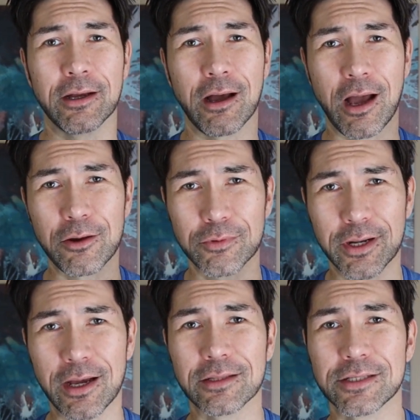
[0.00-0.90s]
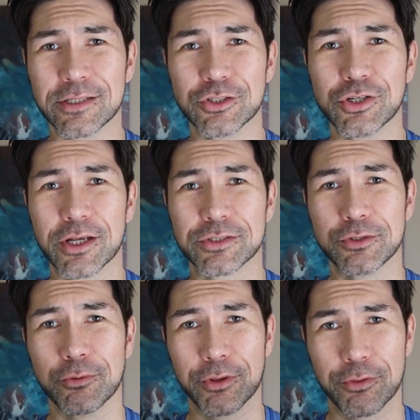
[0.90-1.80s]
uh, I would highly
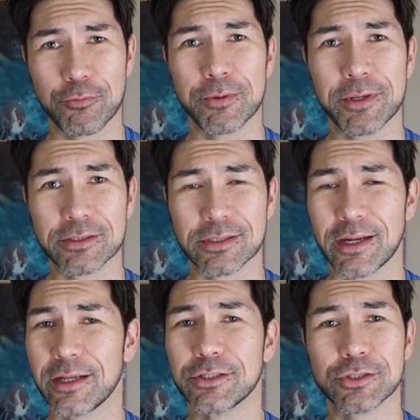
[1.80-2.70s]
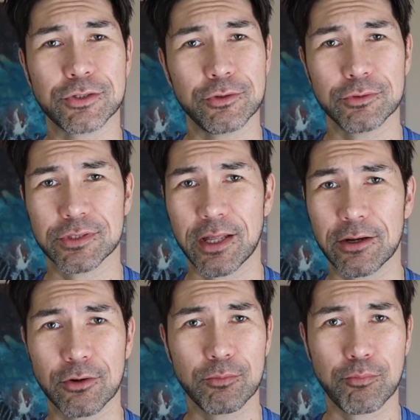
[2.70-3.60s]
suggest doing three meals a day, just do
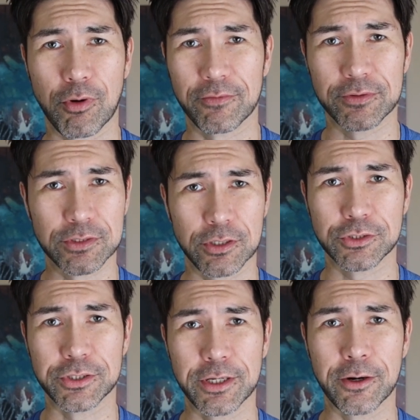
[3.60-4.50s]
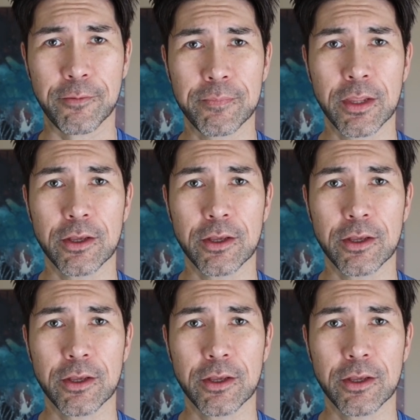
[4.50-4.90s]
standard breakfast, lunch, and dinner.